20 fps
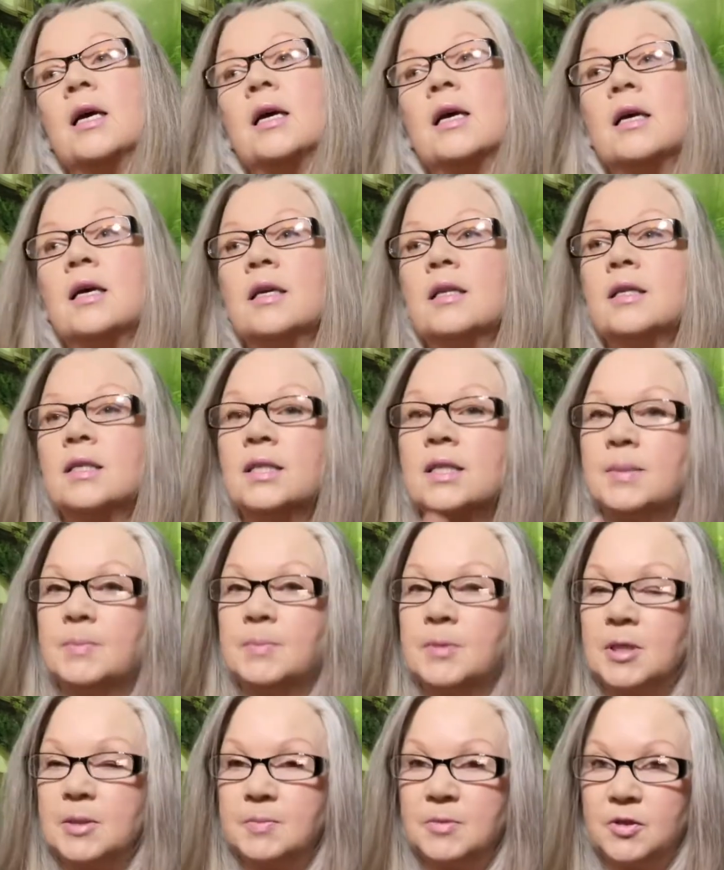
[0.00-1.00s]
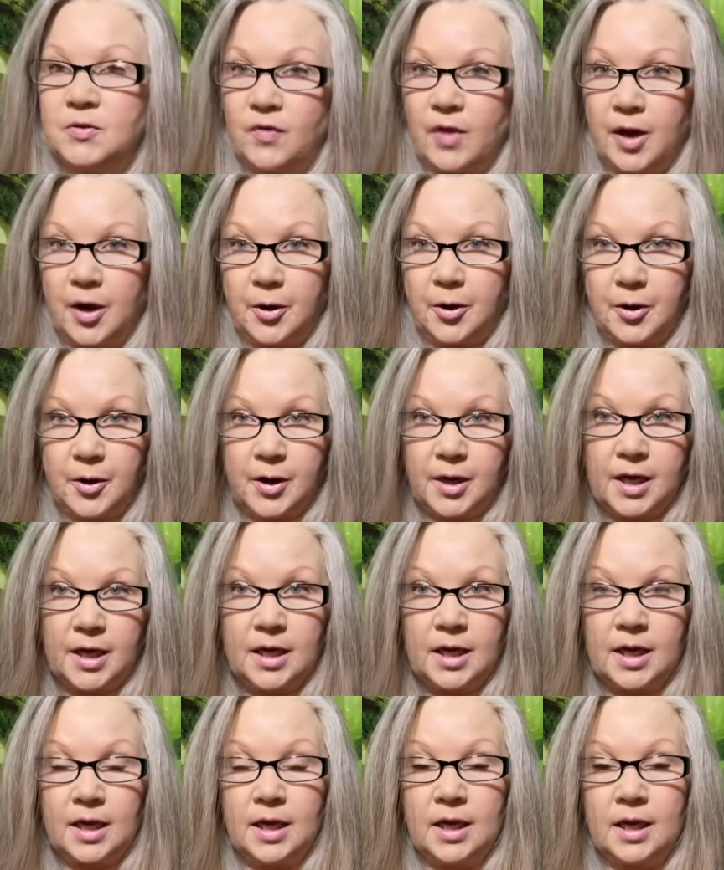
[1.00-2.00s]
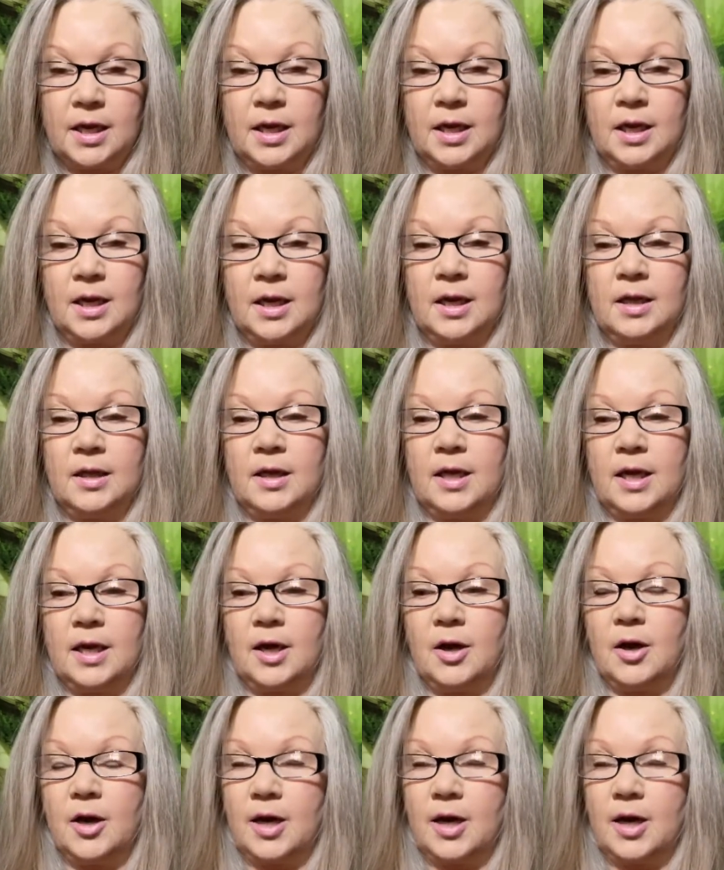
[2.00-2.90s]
The symptoms vary in their